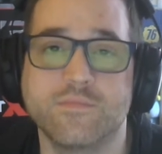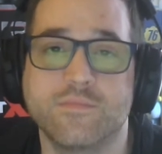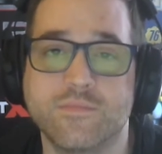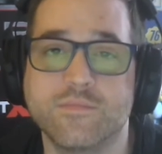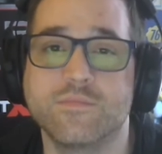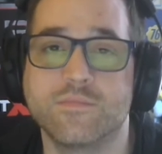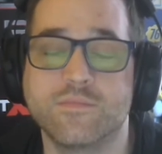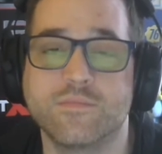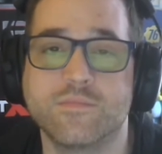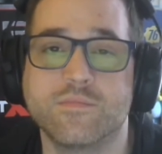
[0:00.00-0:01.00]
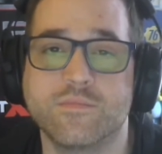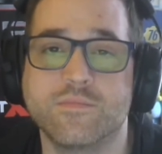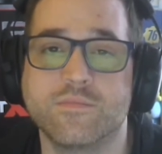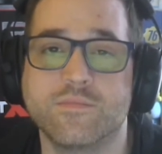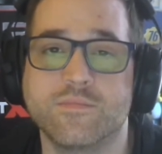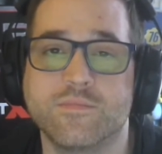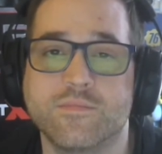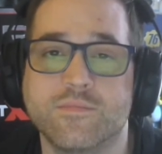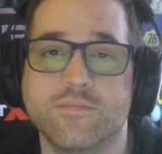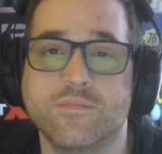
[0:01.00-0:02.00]

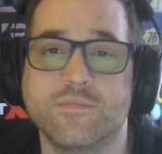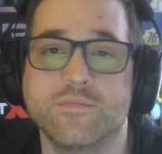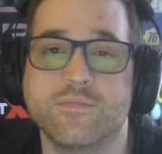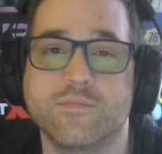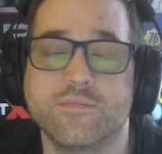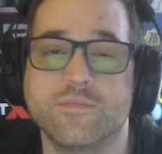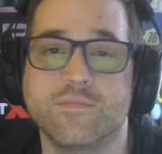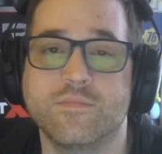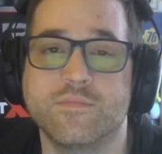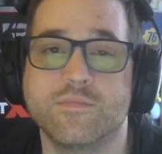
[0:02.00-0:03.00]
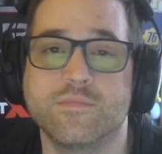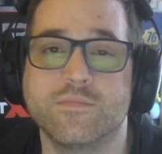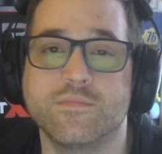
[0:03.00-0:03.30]
The person shown says nothing.